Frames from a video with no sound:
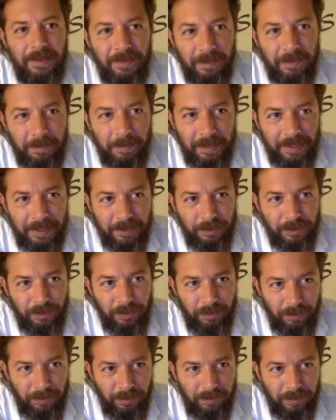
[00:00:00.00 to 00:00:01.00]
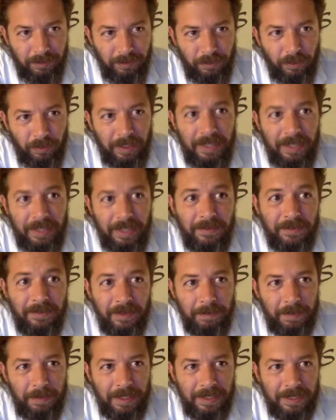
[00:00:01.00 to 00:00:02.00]
a place to live, a
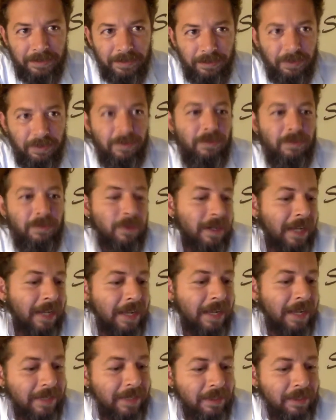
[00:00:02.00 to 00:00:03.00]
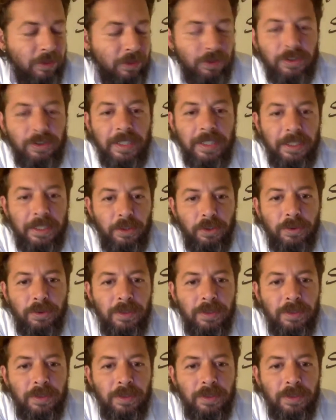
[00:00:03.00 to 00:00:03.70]
place where life can continue,